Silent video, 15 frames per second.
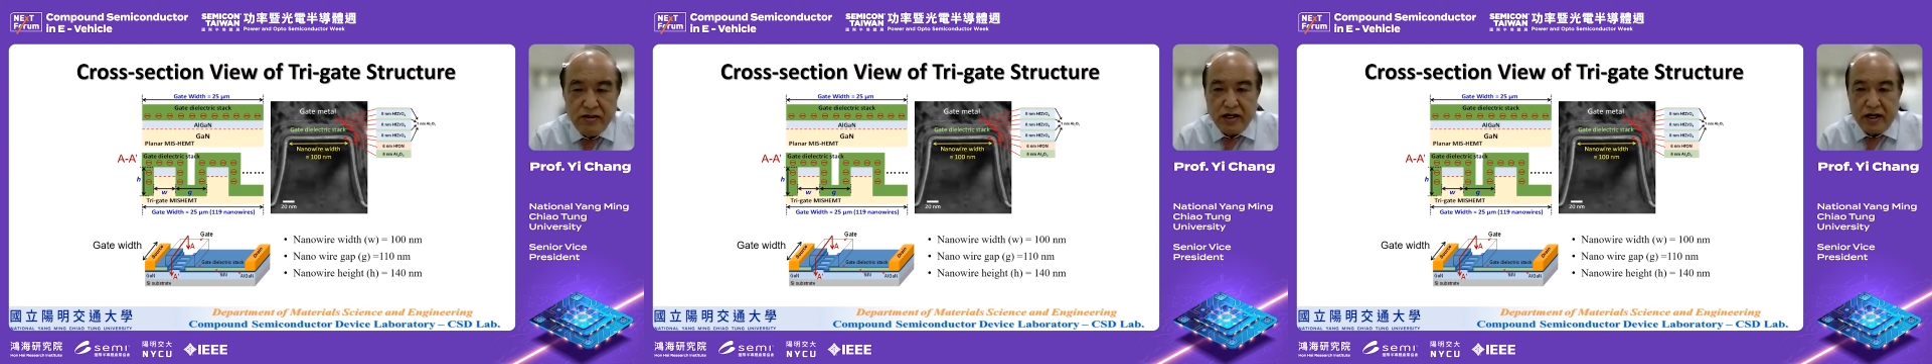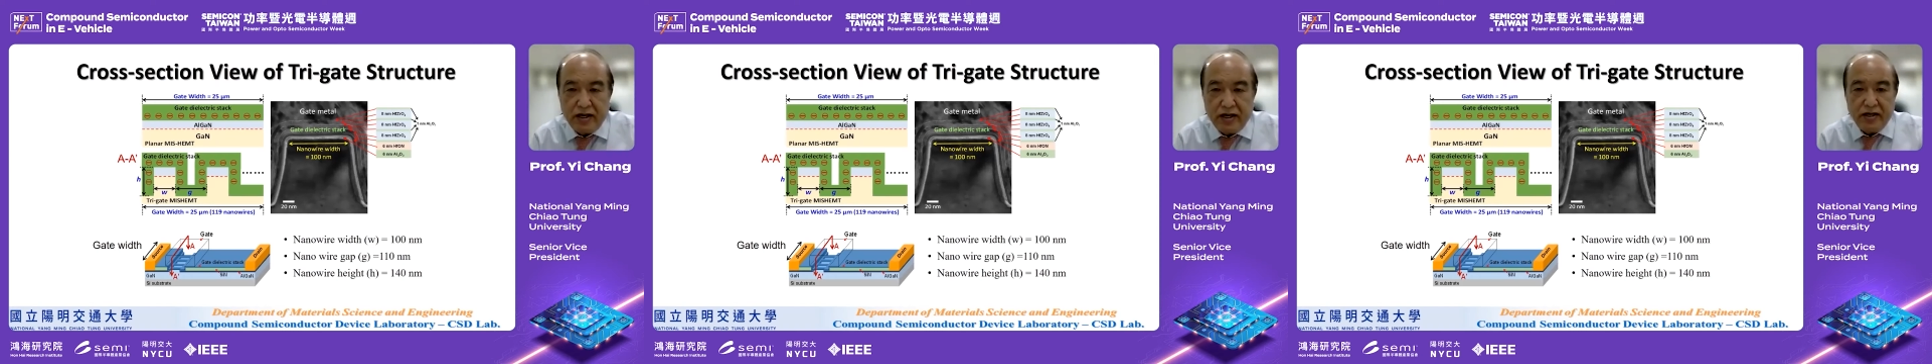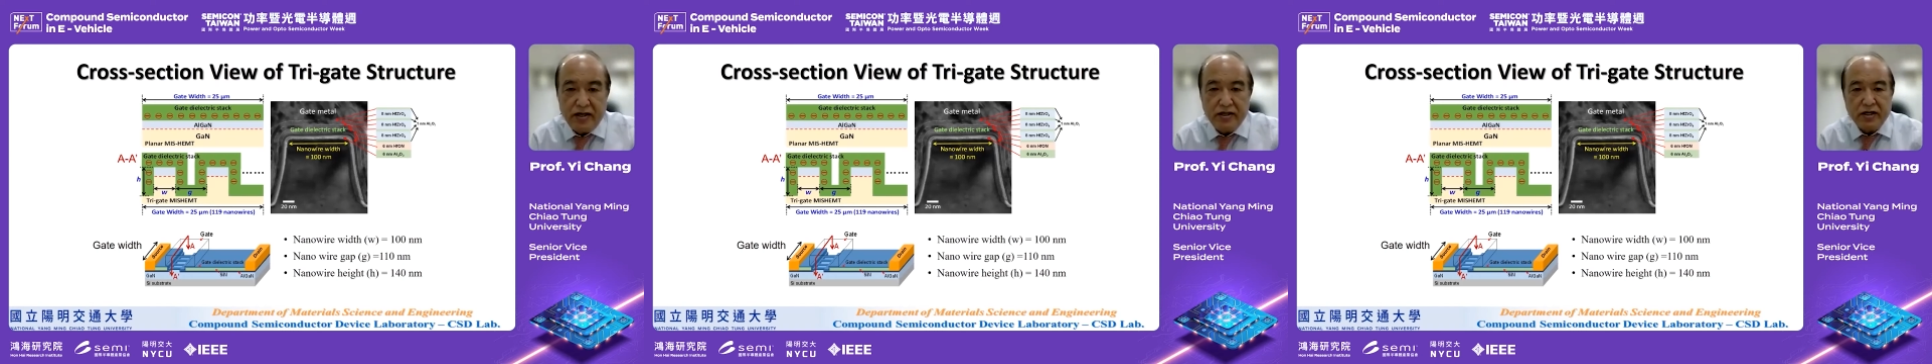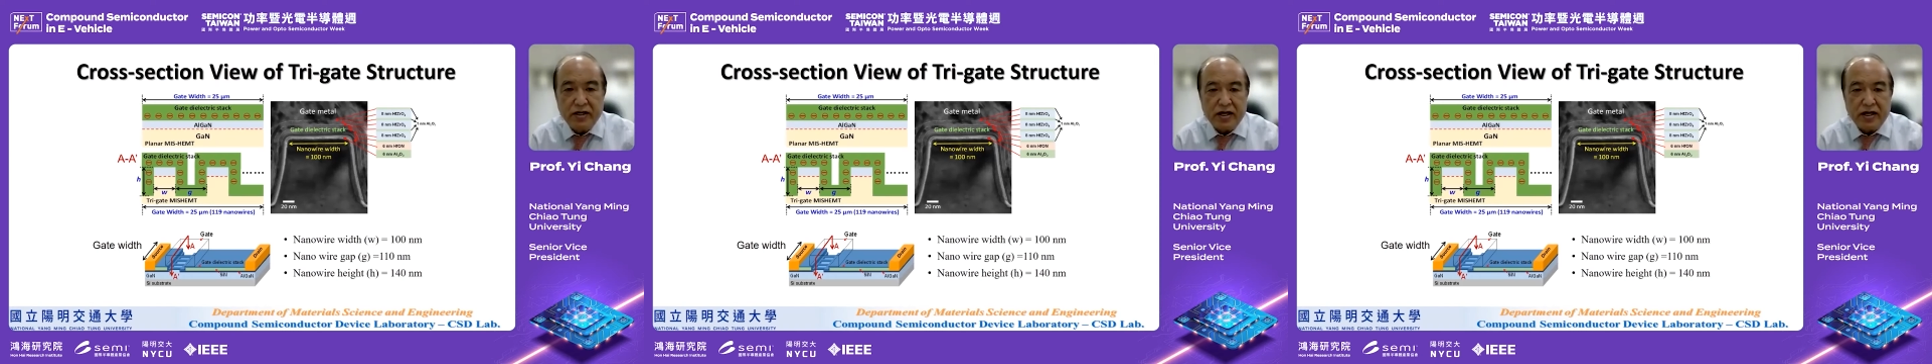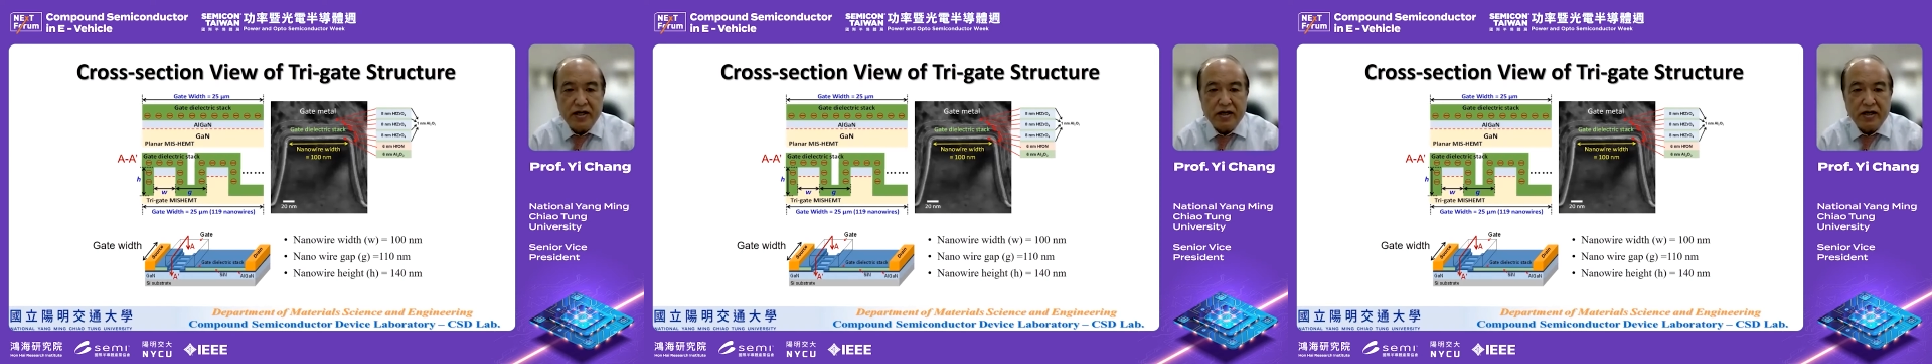And this
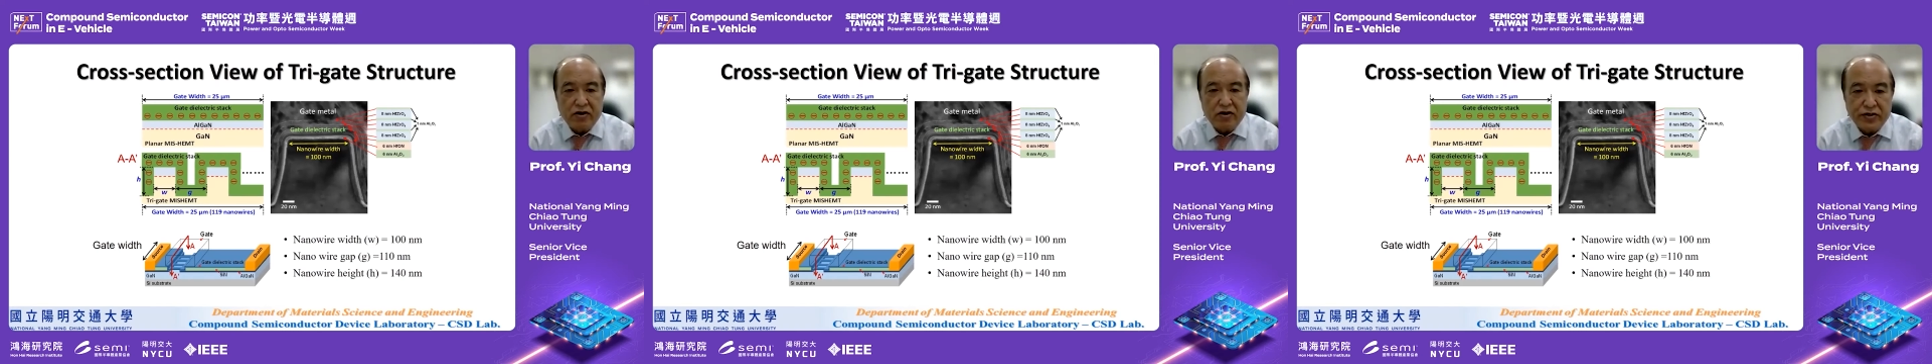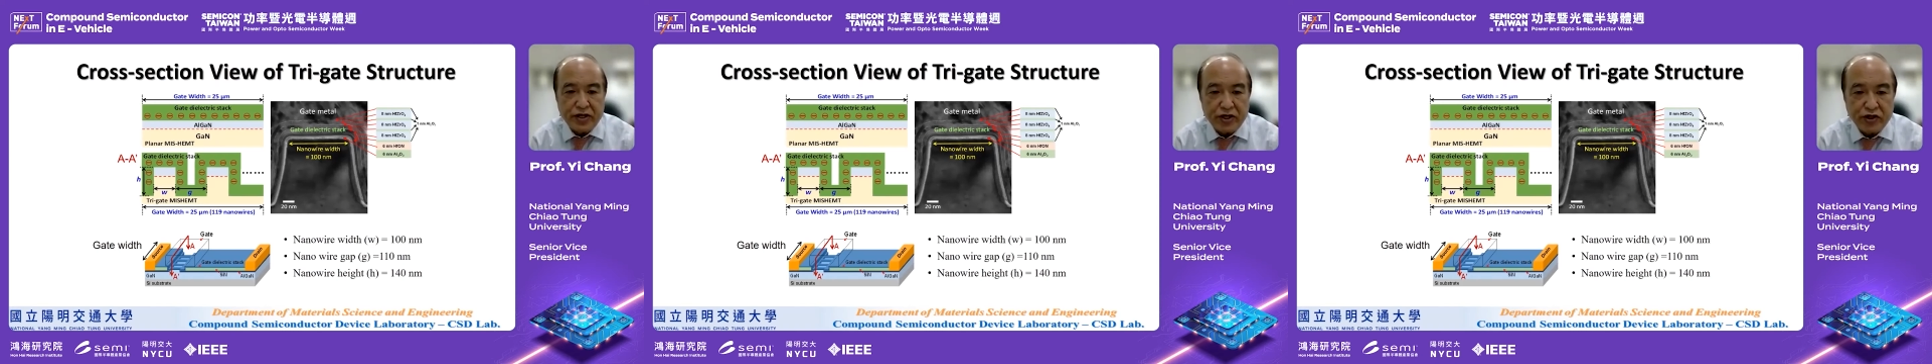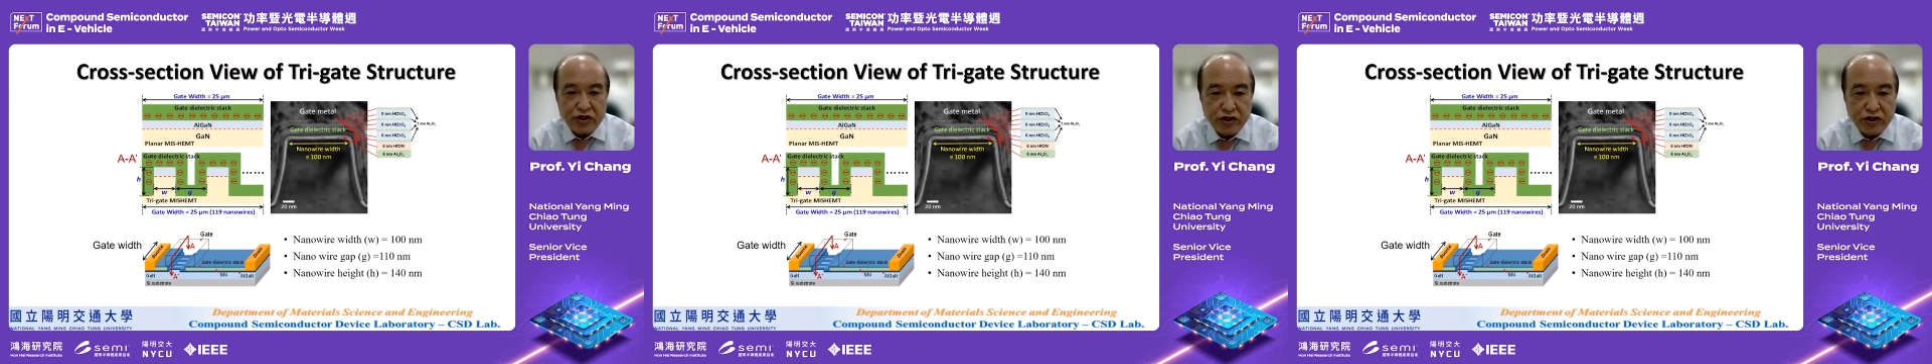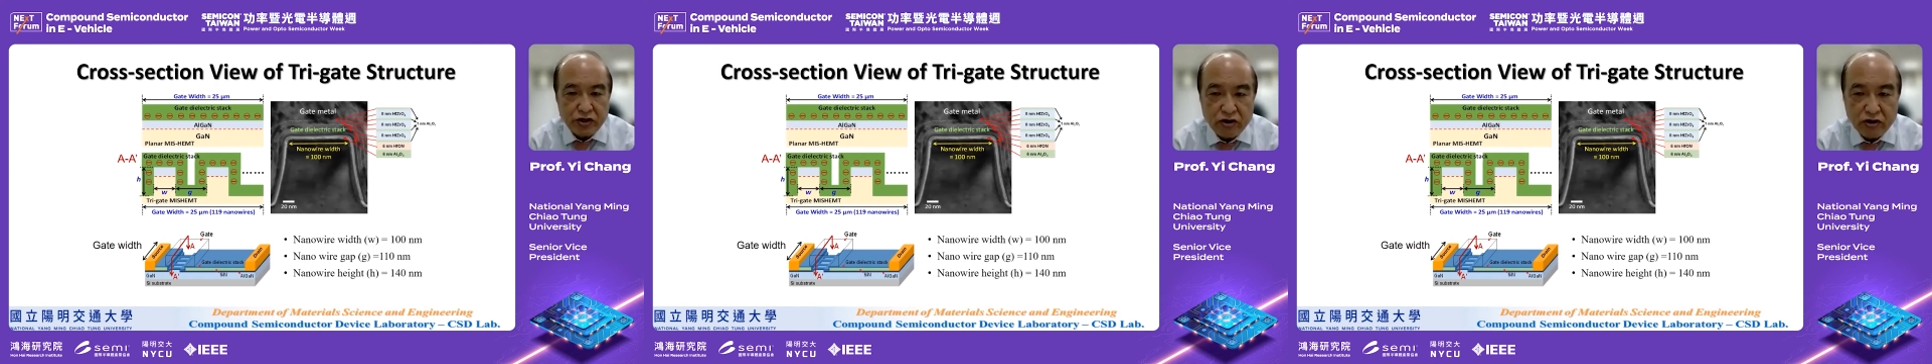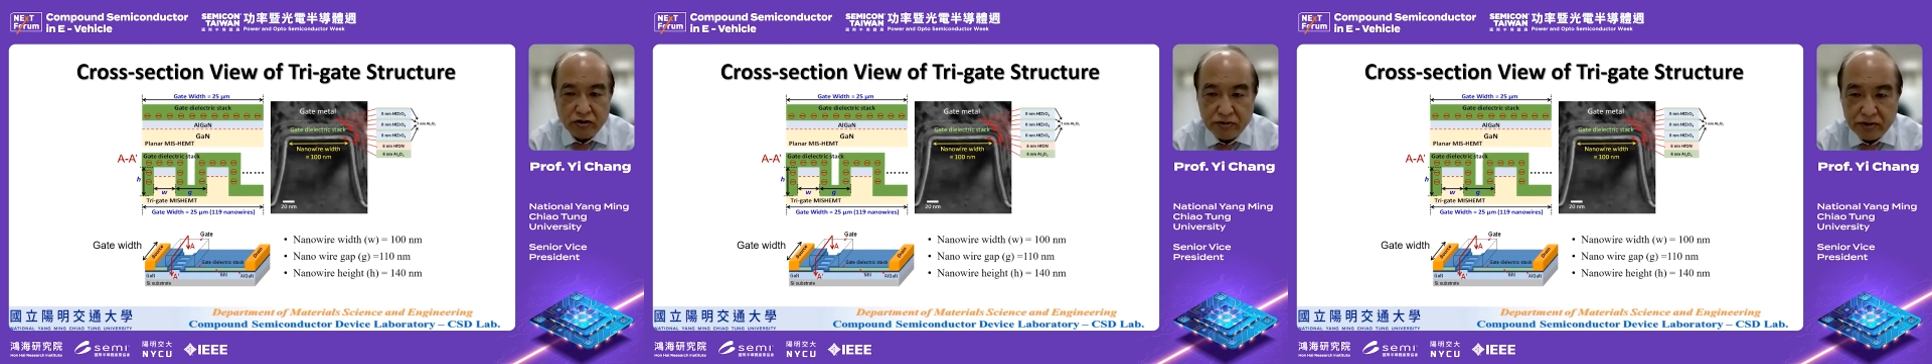again a cross section
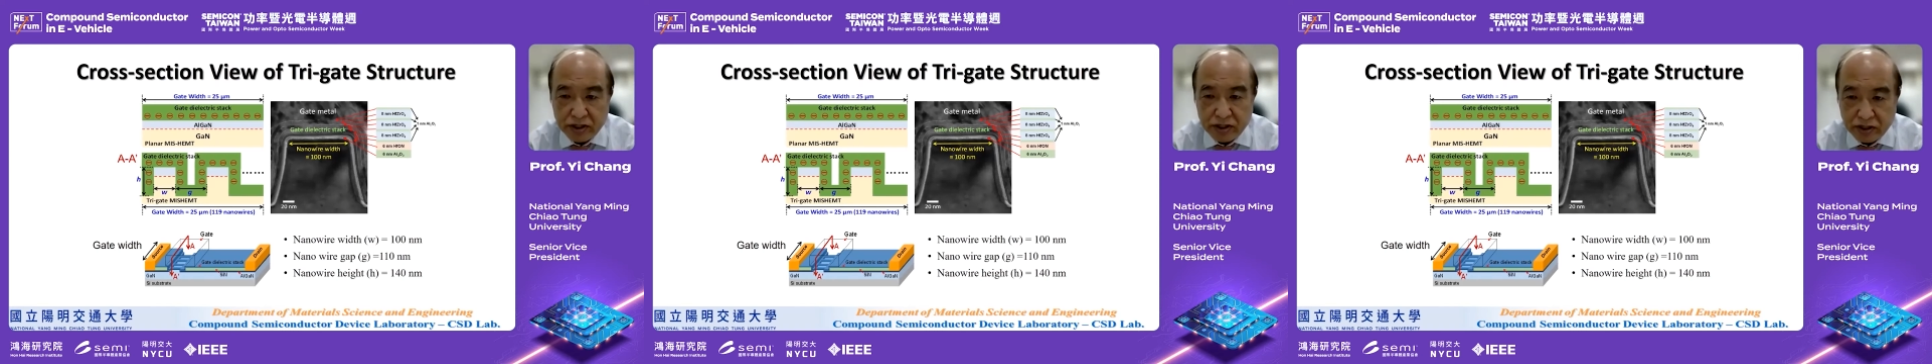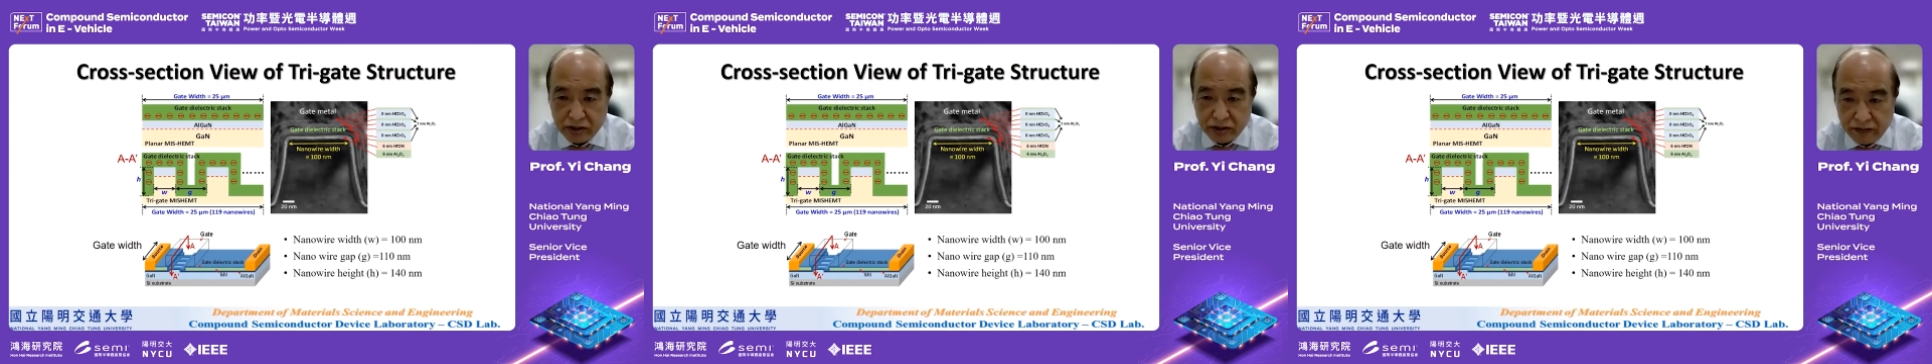of this